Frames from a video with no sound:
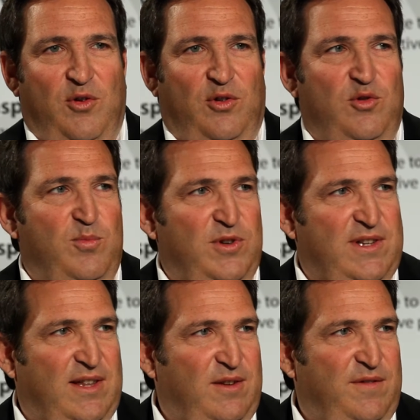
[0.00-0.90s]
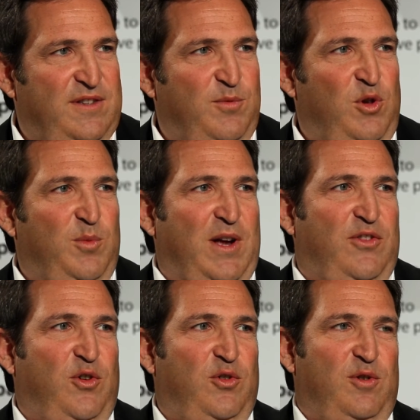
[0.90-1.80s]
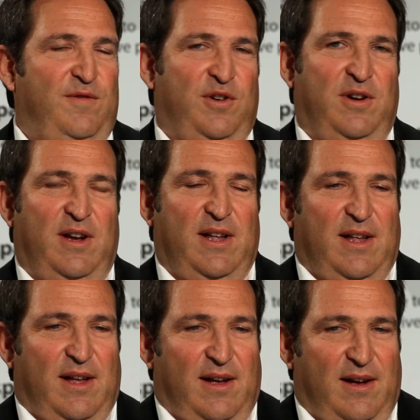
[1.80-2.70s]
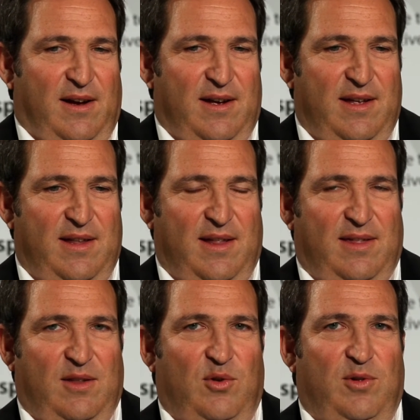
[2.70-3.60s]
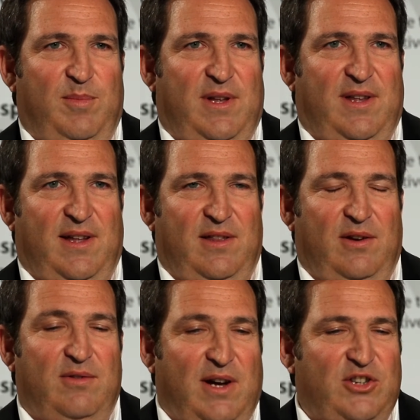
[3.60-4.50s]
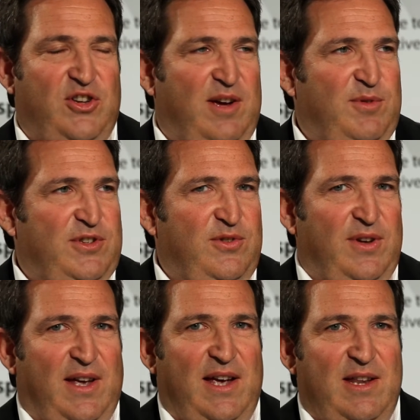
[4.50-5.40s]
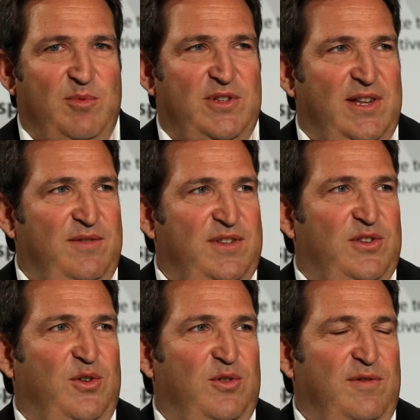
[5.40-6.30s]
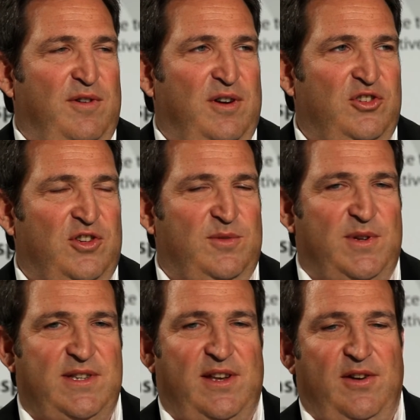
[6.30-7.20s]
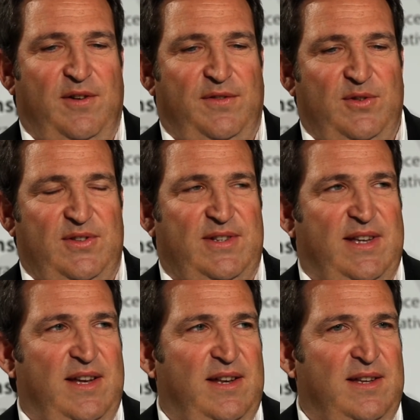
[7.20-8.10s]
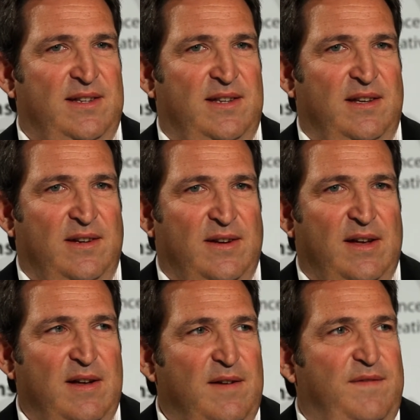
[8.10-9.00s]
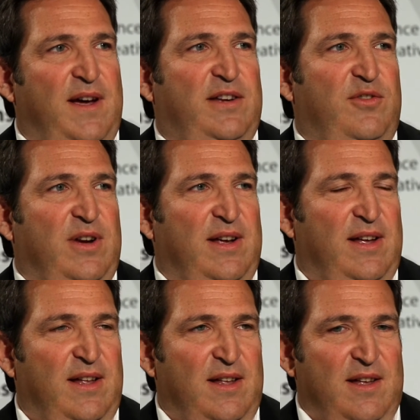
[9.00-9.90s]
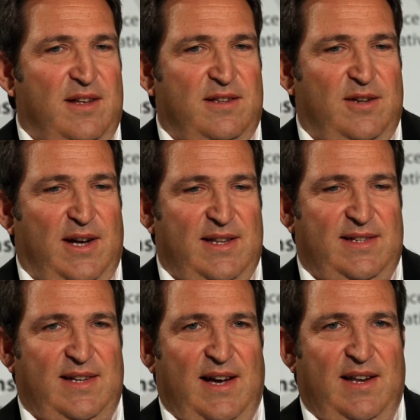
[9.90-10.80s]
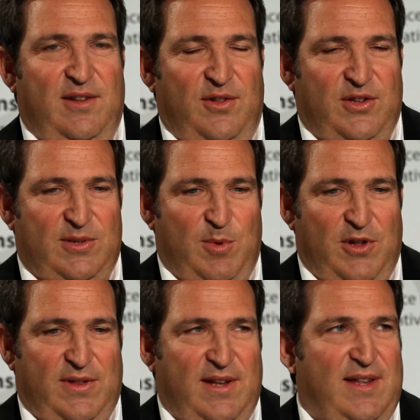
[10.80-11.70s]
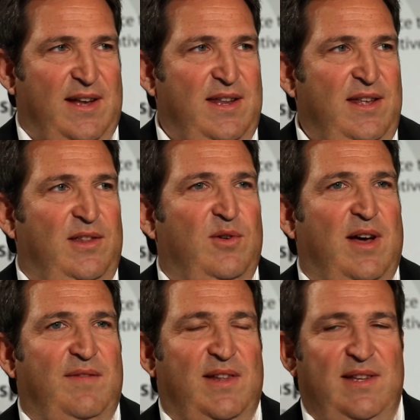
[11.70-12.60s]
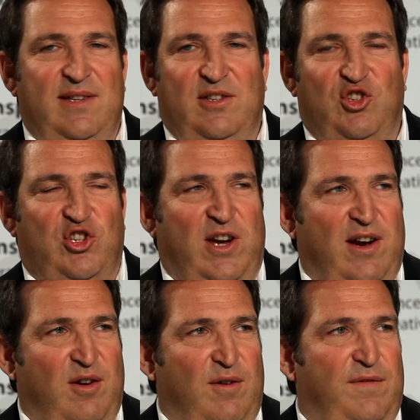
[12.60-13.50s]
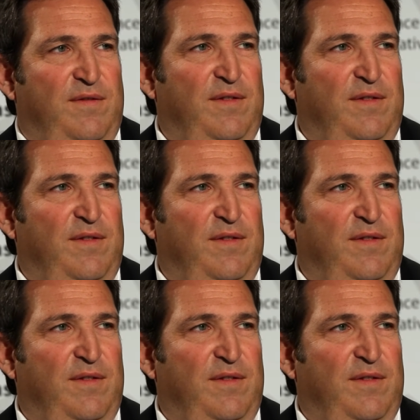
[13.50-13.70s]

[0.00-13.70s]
or 2% of his worldwide turnover, he then told me that no, actually I was doing 80% of his turnover and just wasn't enough to sustain his factory. So I decided on the spot that I need to have at least a share of